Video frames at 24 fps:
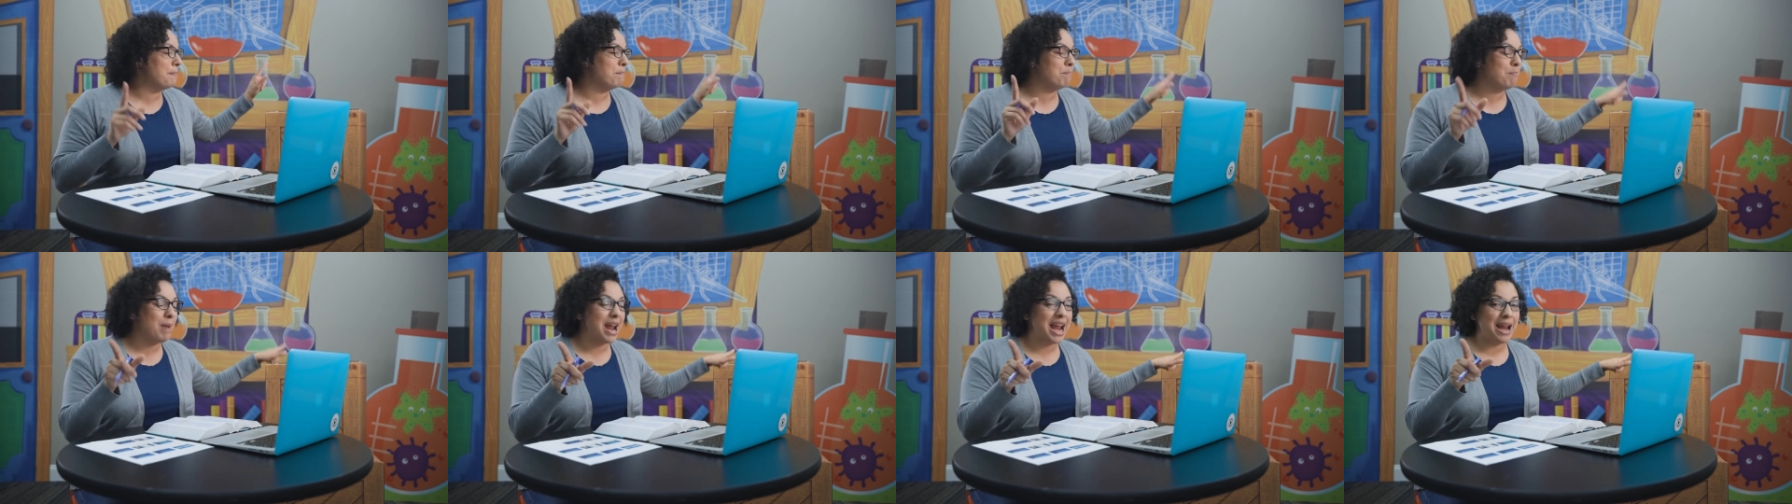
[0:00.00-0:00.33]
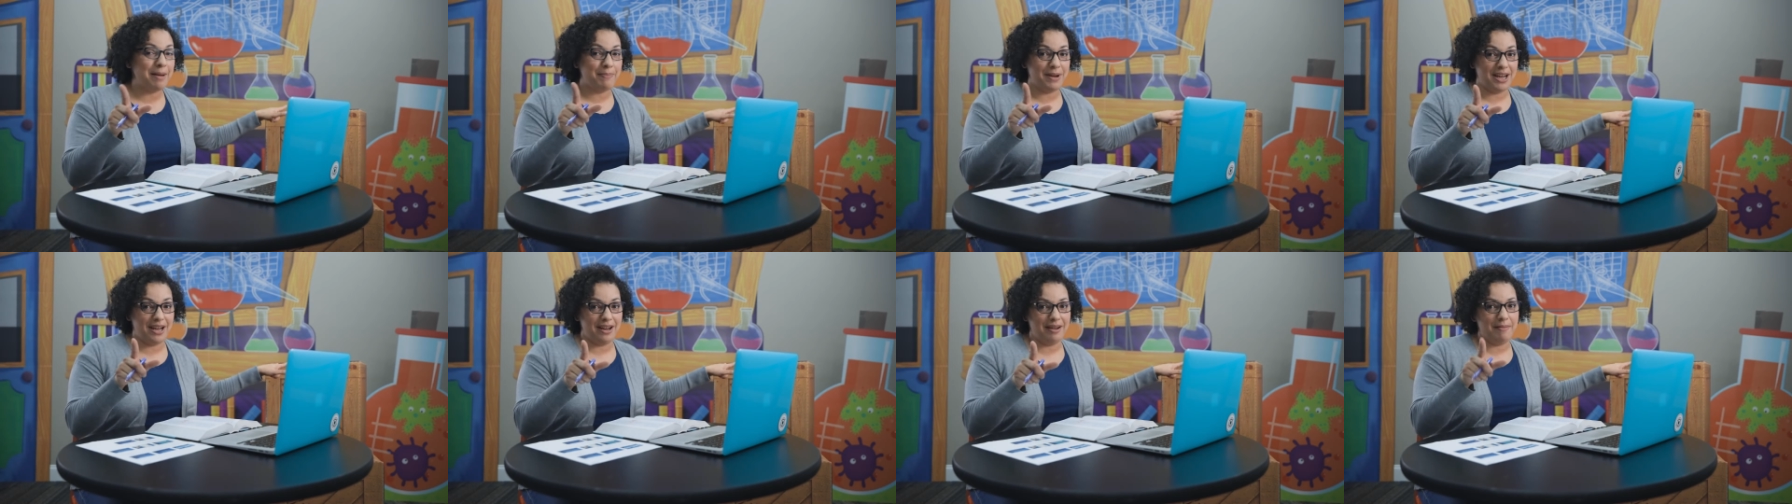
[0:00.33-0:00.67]

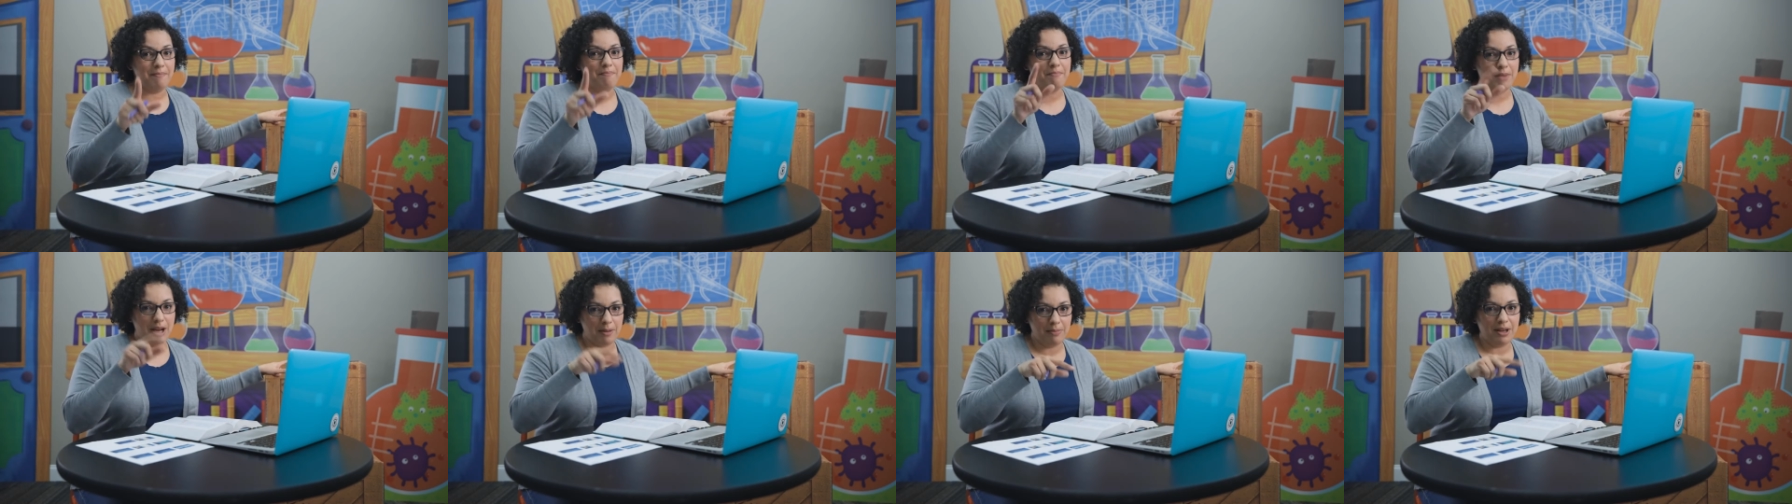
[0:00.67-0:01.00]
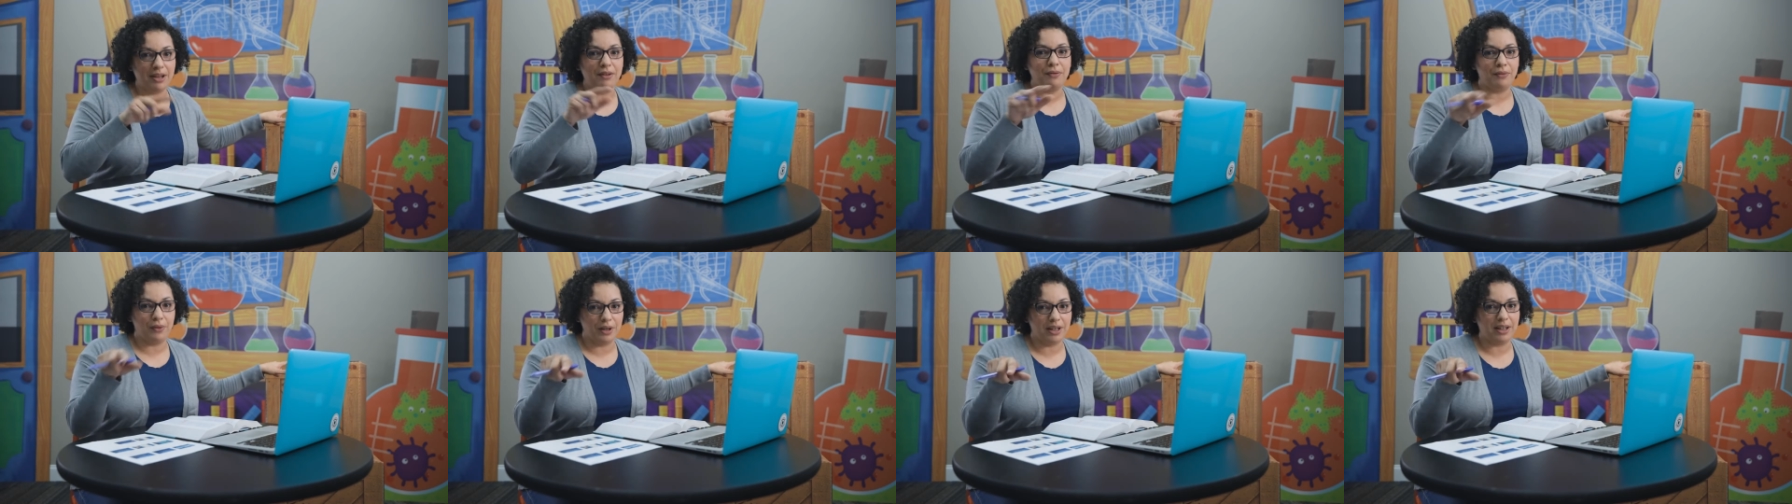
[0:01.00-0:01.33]
Maybe,
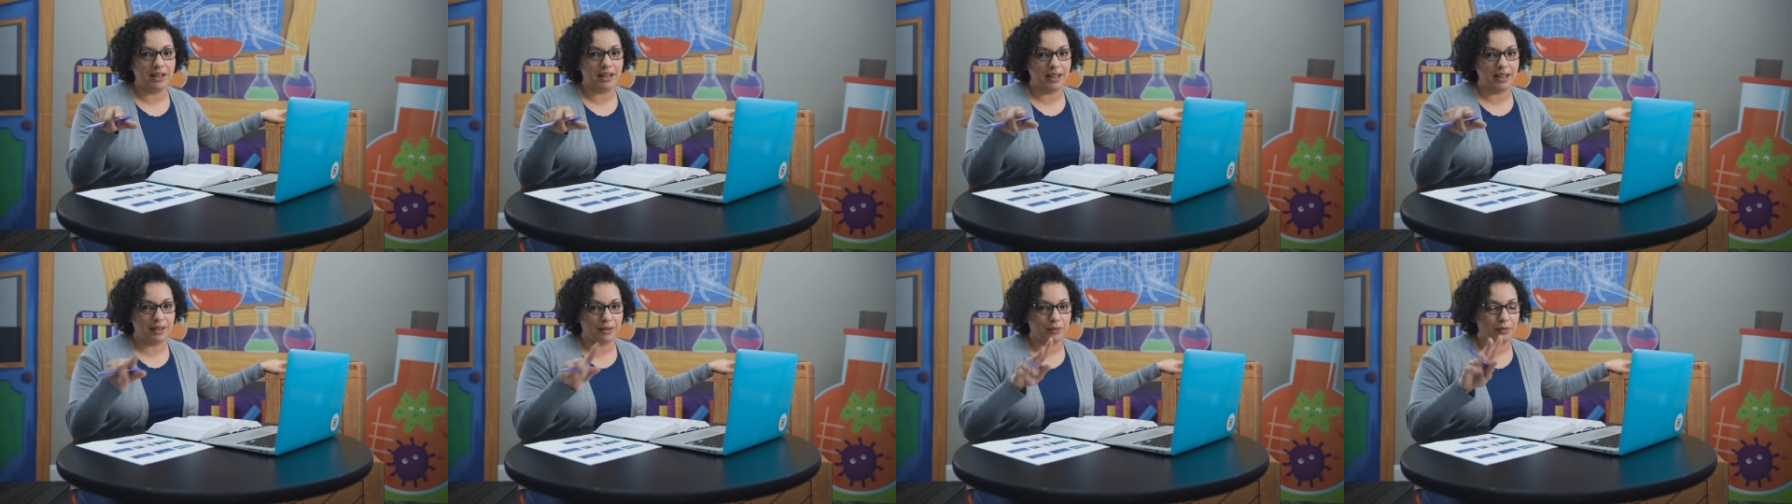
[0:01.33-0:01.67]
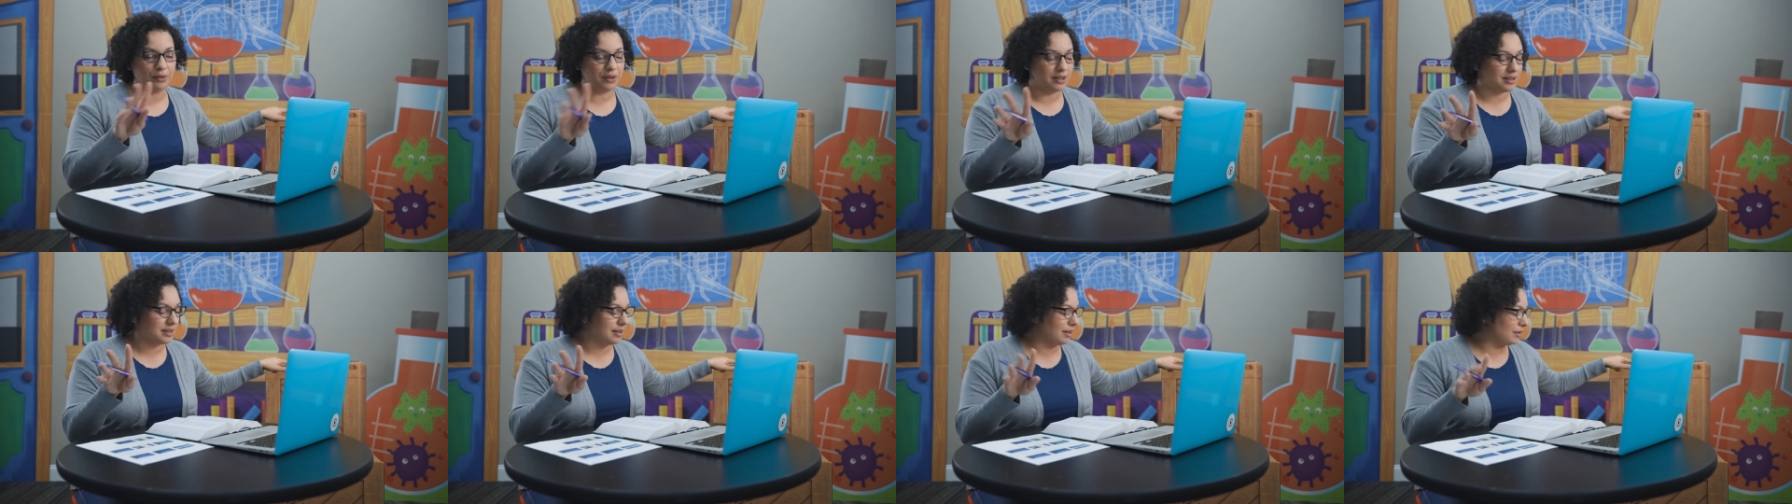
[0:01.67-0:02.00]
maybe if we can get
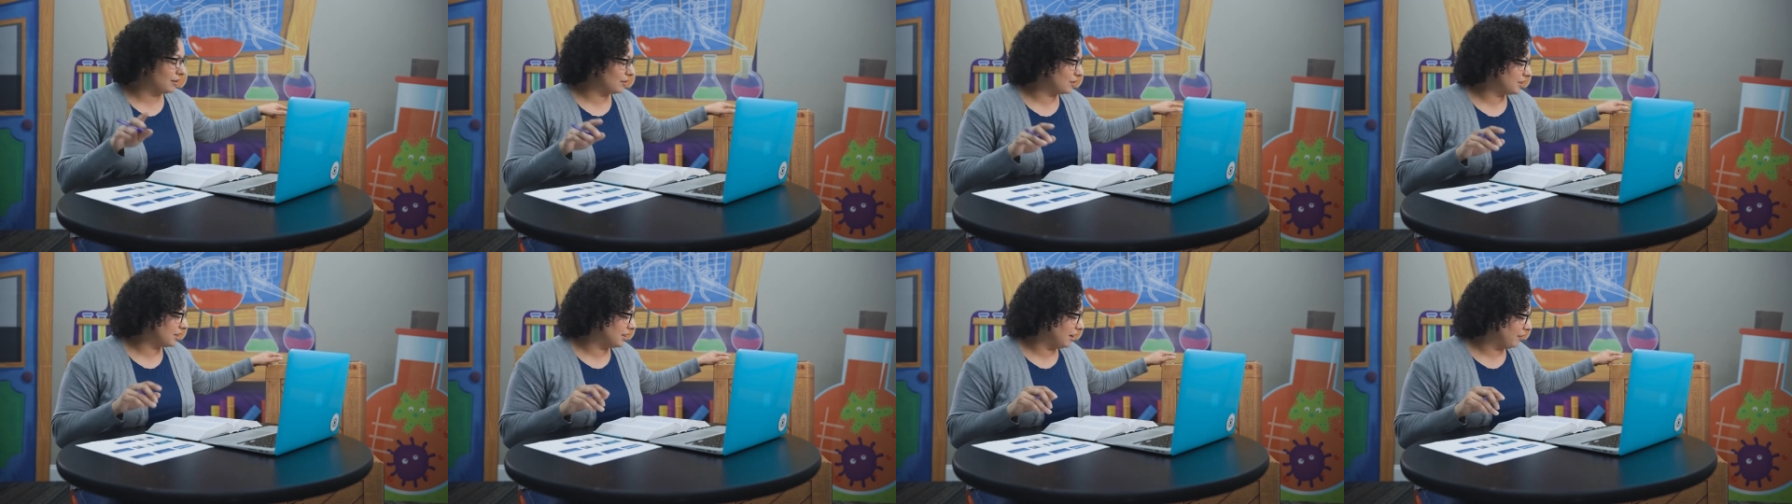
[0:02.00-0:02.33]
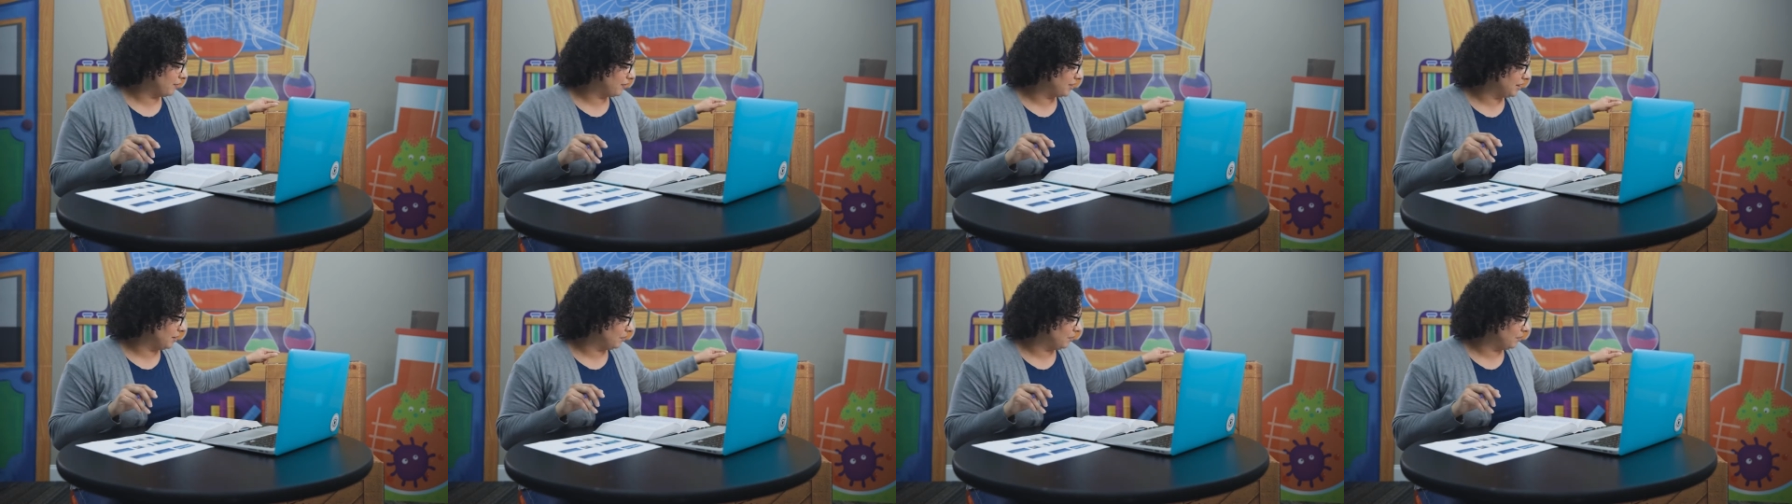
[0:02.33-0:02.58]
through this other stuff,